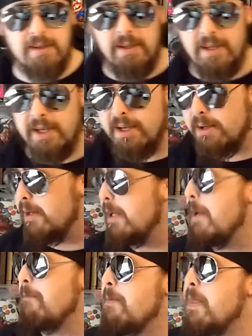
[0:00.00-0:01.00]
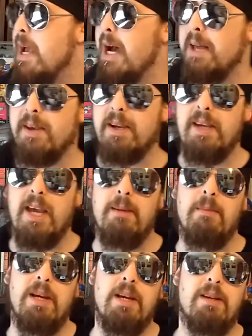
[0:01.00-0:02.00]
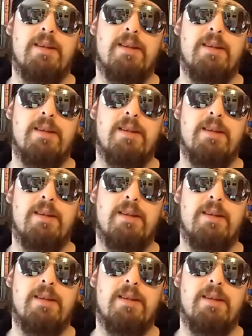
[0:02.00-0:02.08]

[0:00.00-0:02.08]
did it, yeah. And that game is